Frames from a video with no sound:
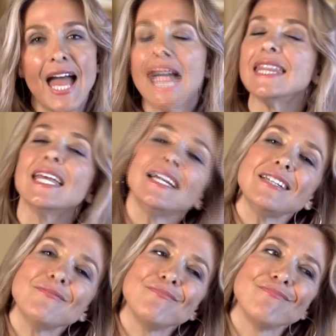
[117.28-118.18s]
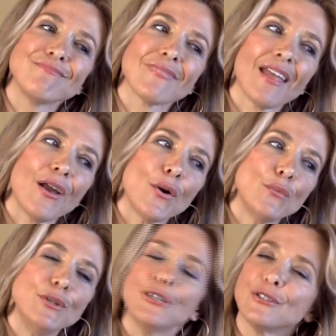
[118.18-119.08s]
And then
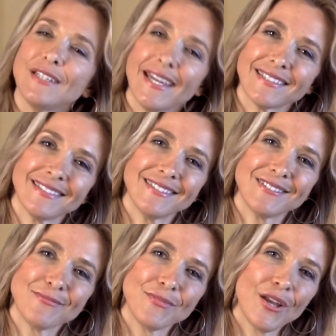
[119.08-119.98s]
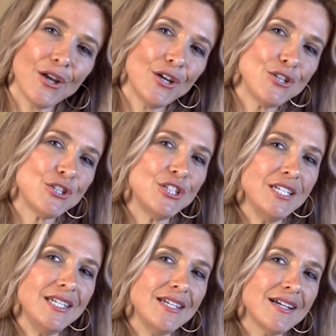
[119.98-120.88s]
we connected.
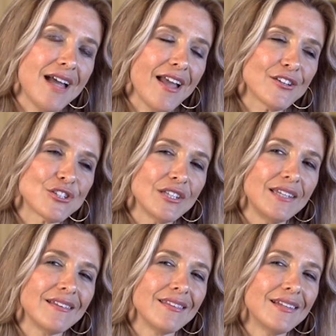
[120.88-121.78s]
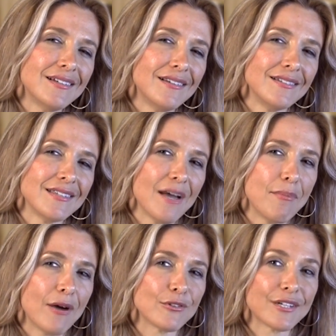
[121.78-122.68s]
She actually learned about